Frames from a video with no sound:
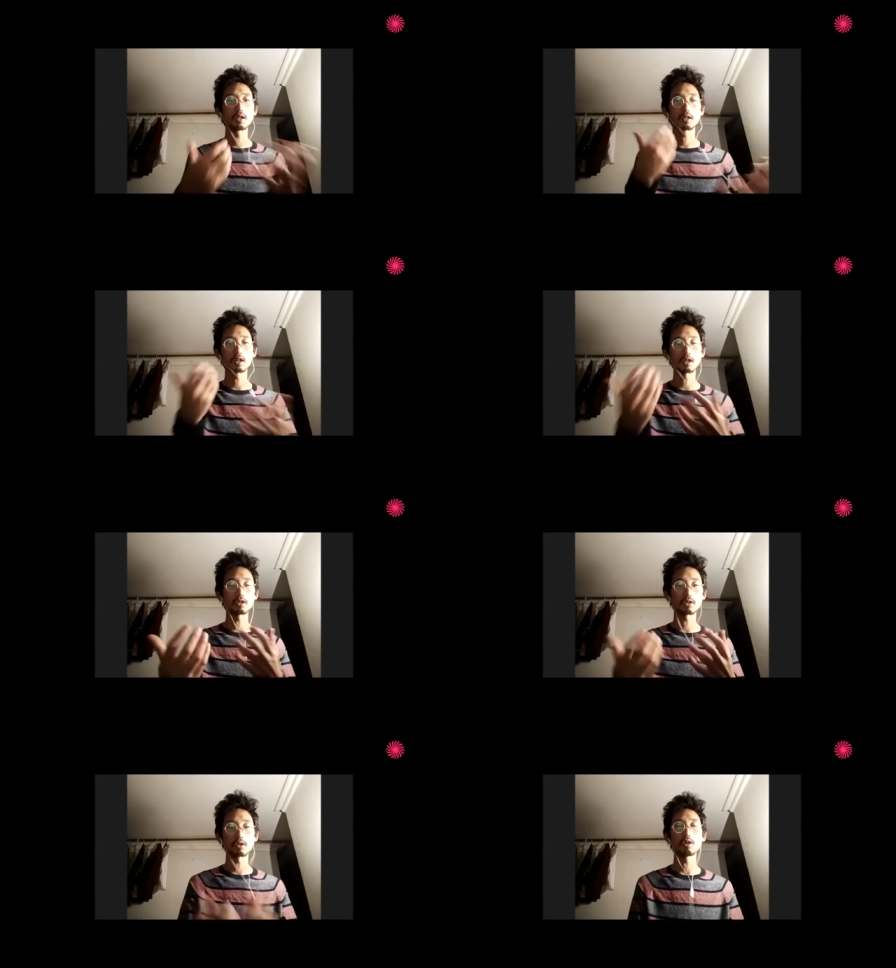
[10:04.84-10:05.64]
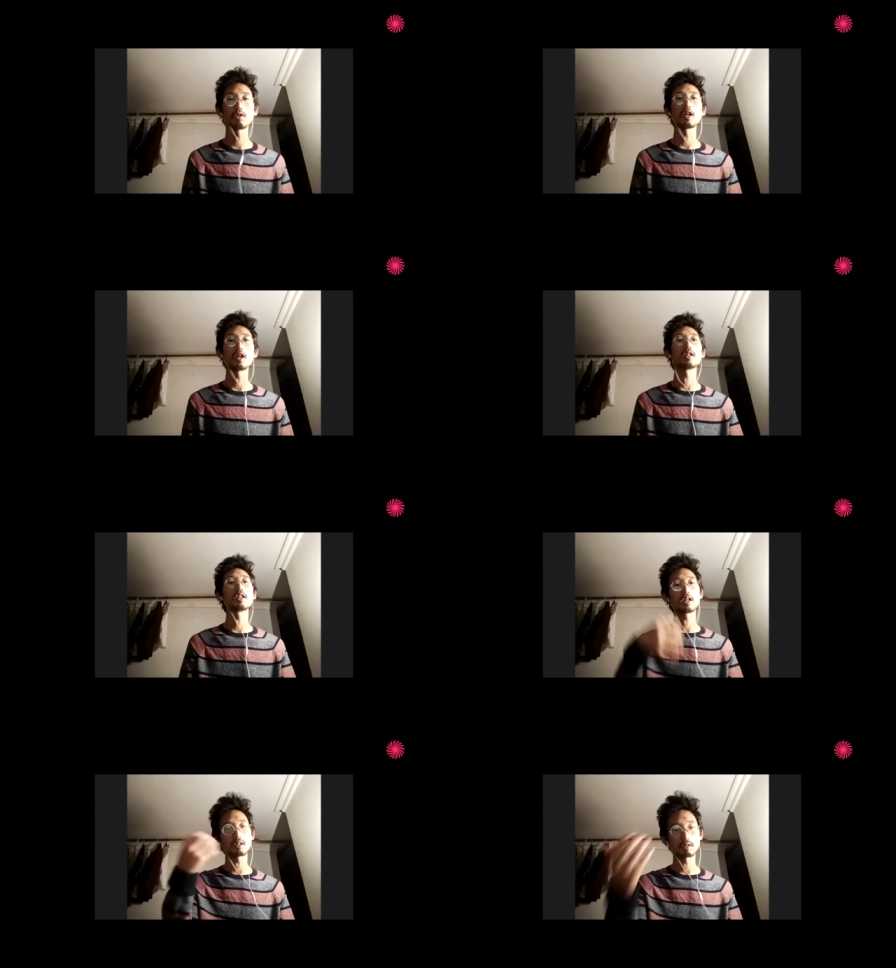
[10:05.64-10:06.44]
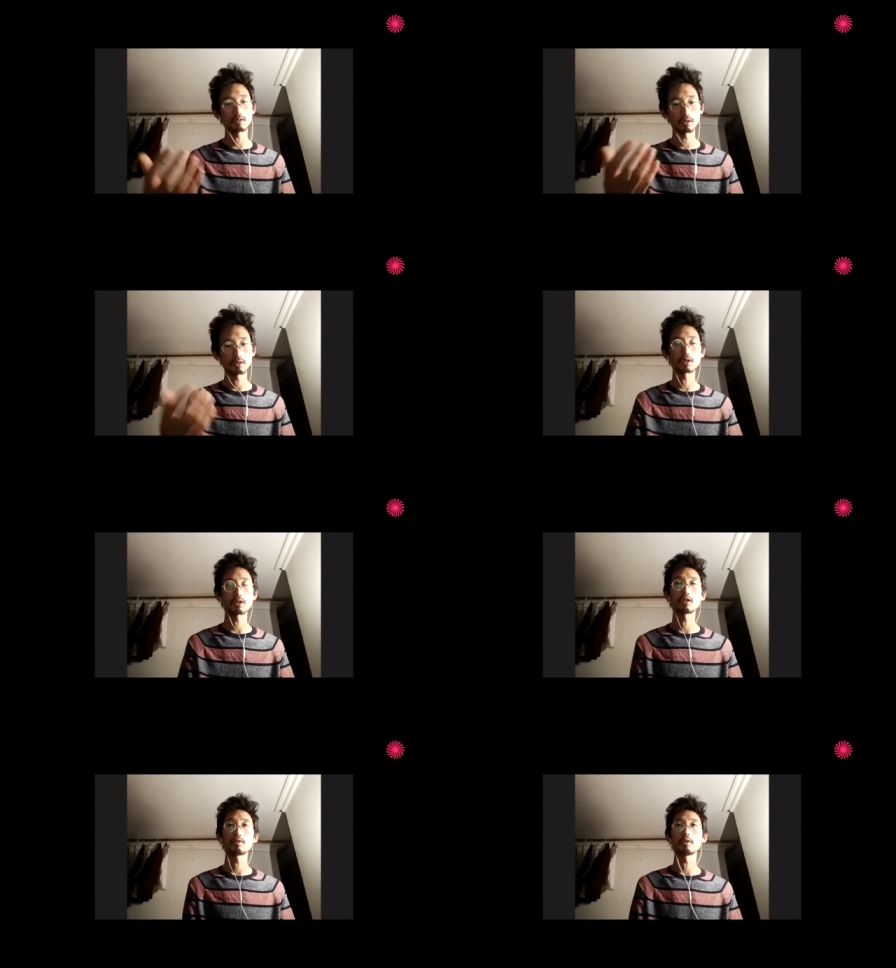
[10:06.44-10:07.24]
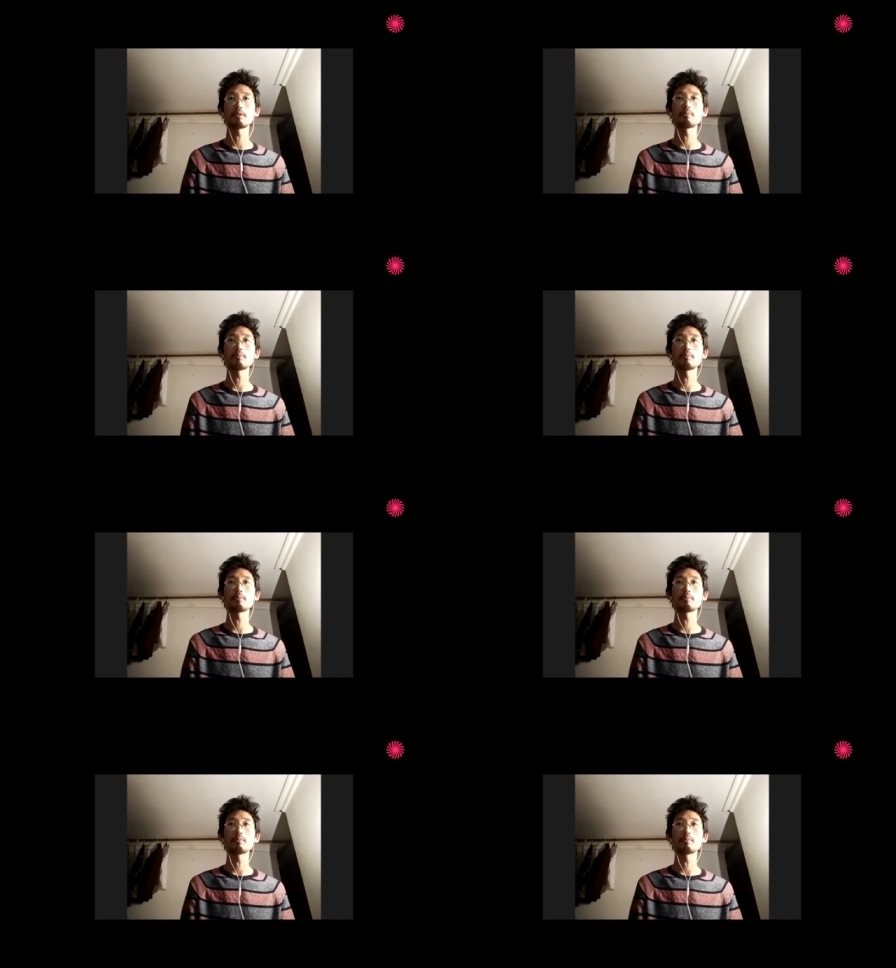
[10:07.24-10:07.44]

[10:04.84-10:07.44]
getting to know and then you start filming.